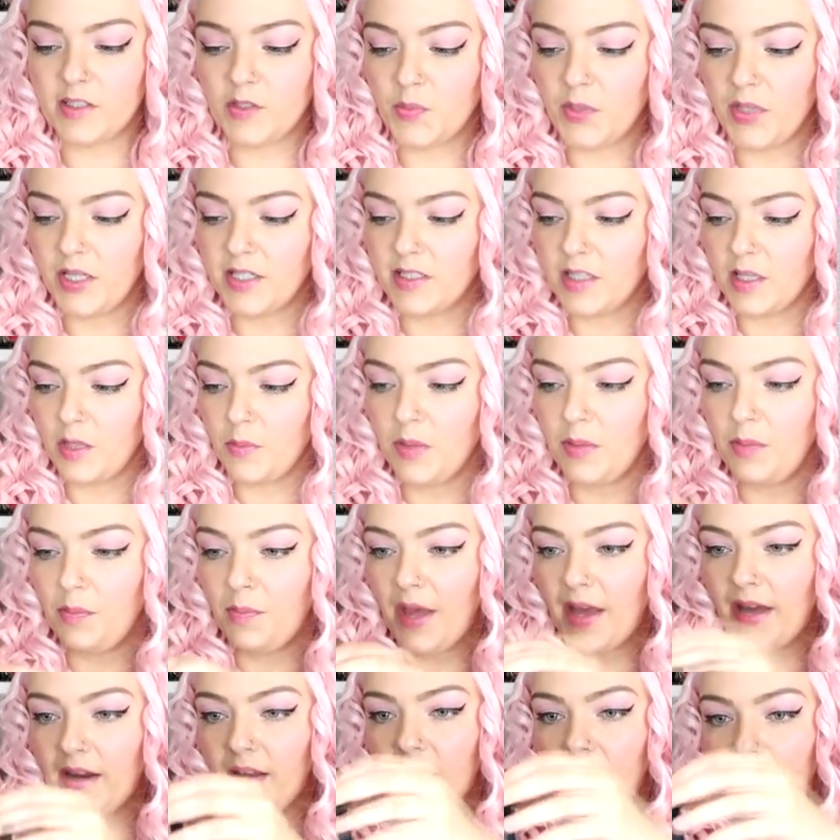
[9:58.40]
displays it a bit
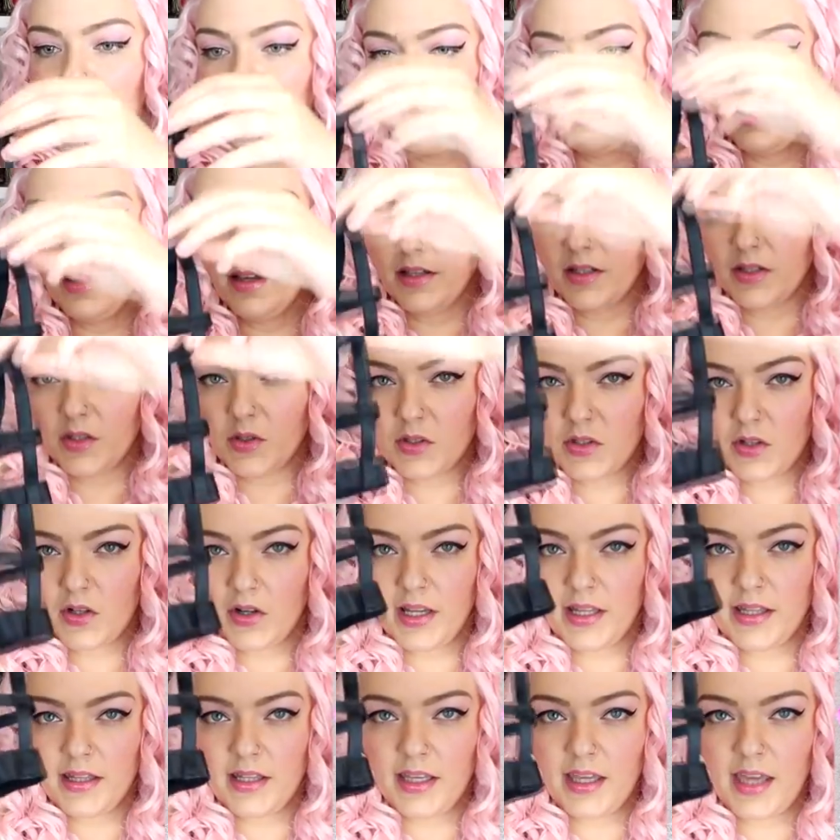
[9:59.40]
better. So it's
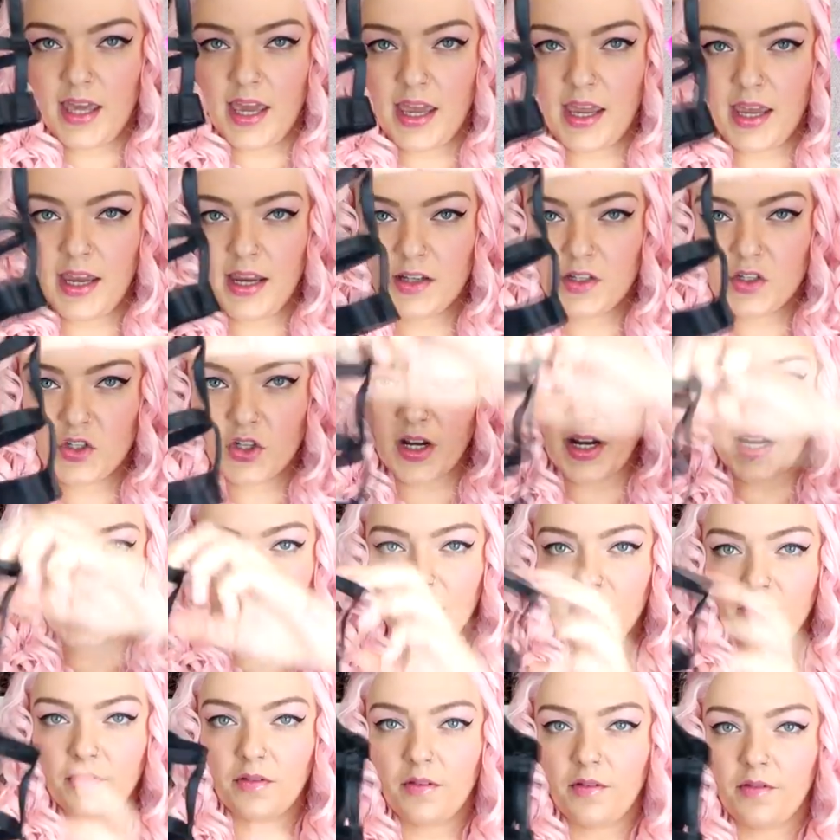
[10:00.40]
got like the cage
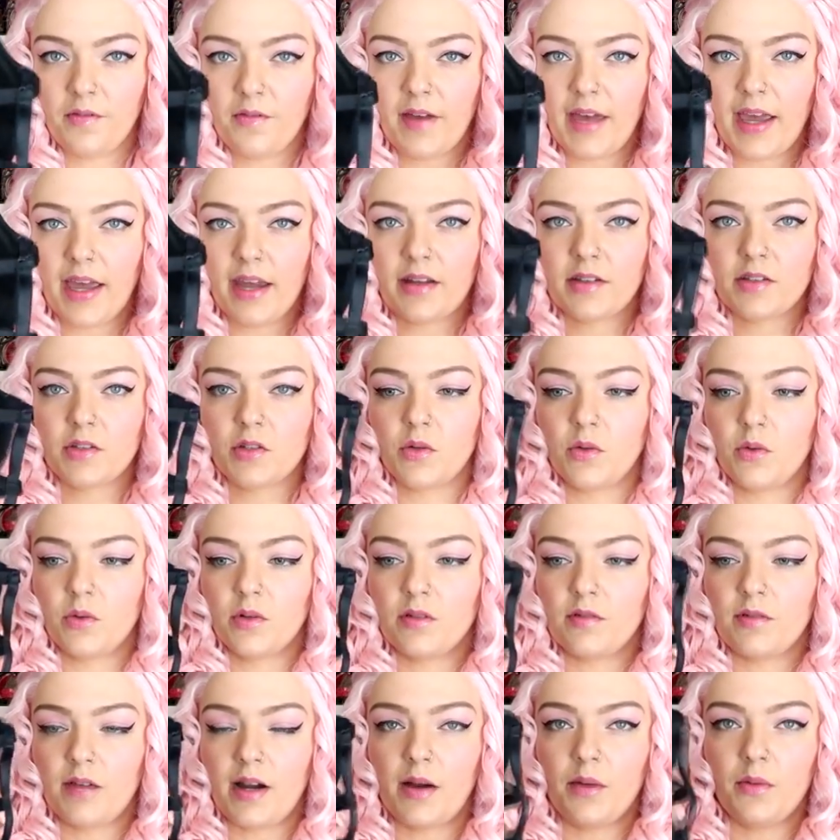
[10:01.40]
kind of effect
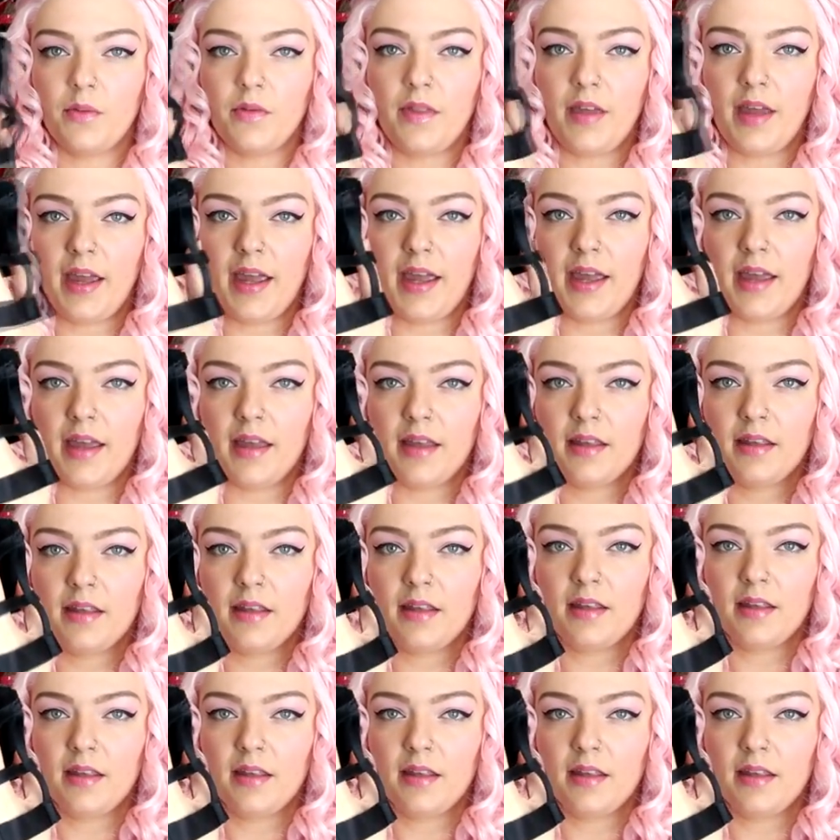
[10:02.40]
going around there.